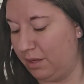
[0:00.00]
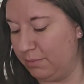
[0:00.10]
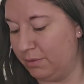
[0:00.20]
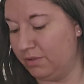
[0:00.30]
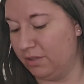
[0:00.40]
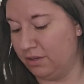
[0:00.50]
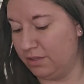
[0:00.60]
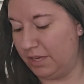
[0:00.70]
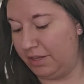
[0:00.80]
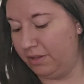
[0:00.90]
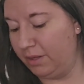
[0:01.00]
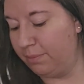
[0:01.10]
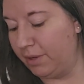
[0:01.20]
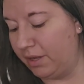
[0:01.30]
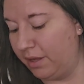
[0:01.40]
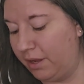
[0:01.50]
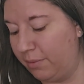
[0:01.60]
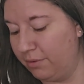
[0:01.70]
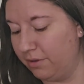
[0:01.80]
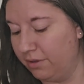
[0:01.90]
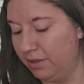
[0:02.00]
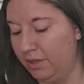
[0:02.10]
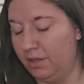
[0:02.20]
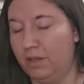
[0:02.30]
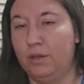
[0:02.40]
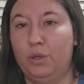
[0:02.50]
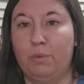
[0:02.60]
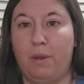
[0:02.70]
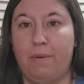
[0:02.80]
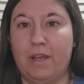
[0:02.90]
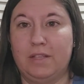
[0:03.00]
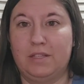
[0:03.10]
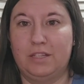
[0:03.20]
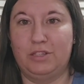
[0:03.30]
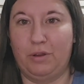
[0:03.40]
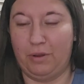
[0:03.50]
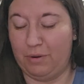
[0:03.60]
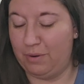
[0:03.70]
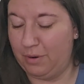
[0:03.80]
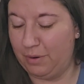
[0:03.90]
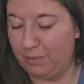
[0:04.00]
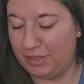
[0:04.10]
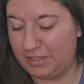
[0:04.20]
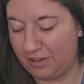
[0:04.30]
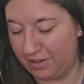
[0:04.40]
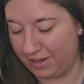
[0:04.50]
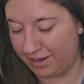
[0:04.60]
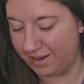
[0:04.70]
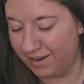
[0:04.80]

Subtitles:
so it's a little tangly, but I will do my best to show you what's all in here.